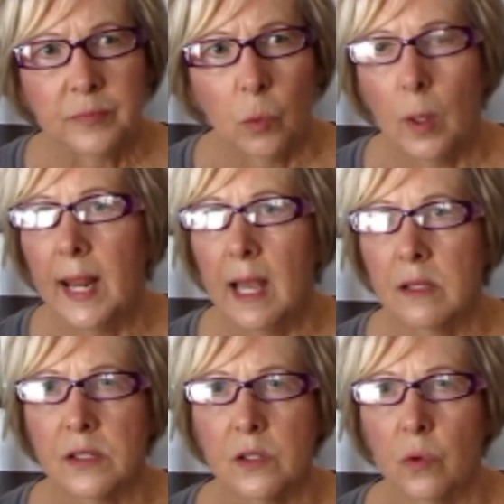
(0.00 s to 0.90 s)
one
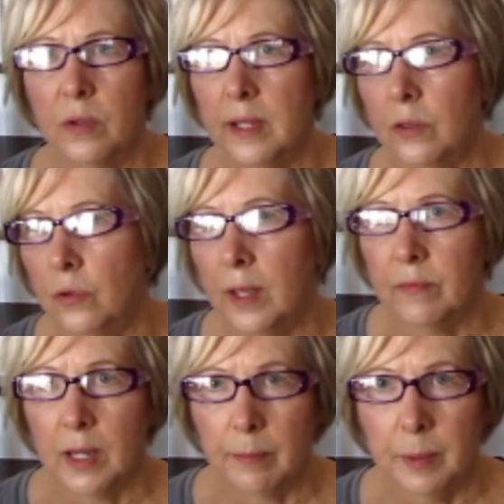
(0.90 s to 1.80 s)
house or the other. They
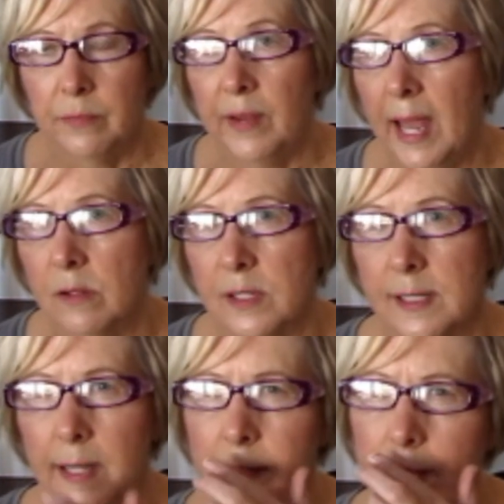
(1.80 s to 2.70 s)
have a couple of
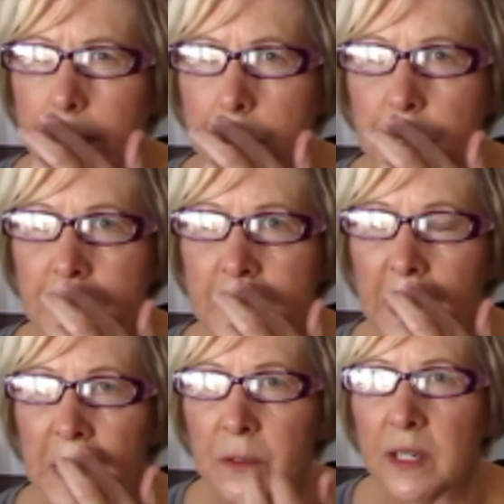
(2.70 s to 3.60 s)
houses. I think she's
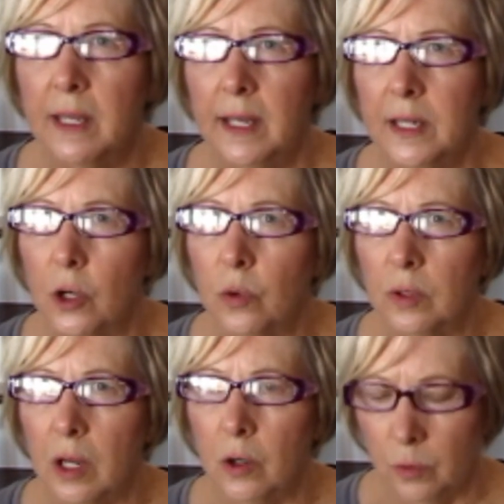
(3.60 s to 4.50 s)
out in
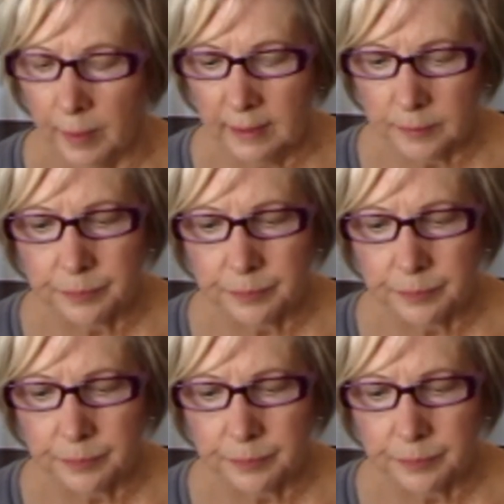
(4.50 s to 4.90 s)
Oklahoma.